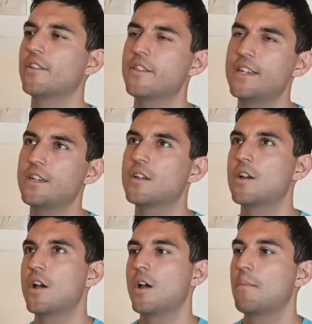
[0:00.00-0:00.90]
think
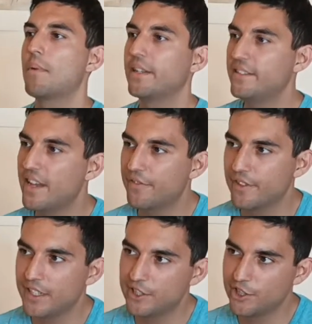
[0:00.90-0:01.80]
by
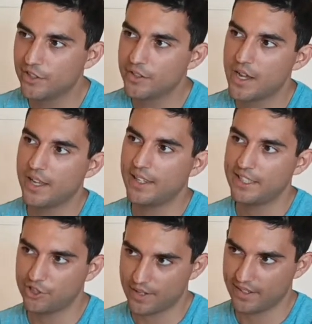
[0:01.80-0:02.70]
definition, a
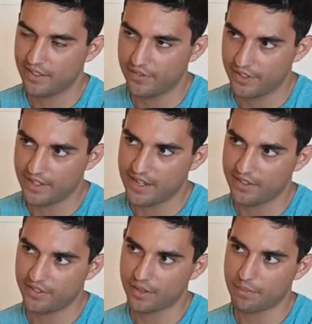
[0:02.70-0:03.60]
leisure activity
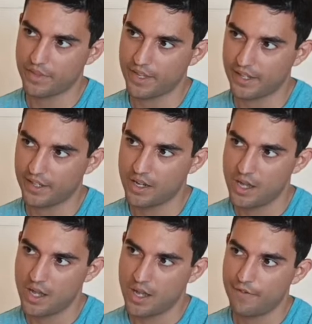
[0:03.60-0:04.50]
is something
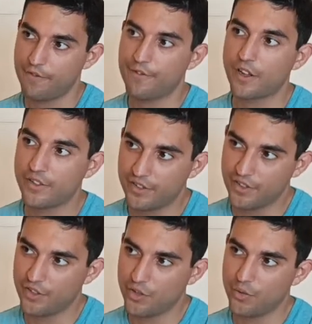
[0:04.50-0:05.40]
fun
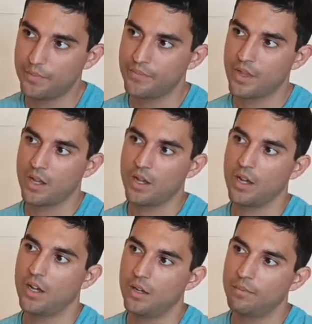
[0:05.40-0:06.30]
to do,
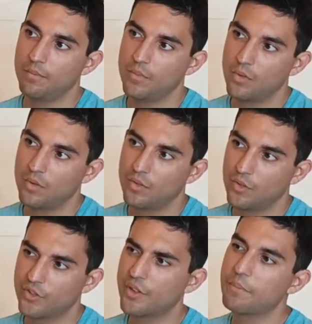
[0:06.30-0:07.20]

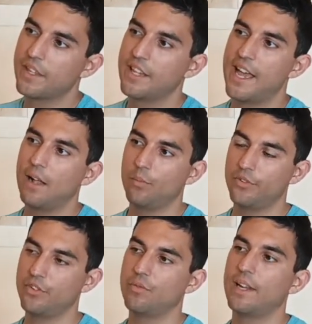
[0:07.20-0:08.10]
or something that helps
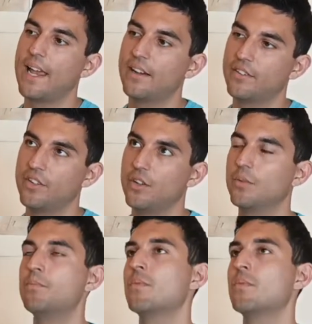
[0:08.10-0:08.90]
to relax you.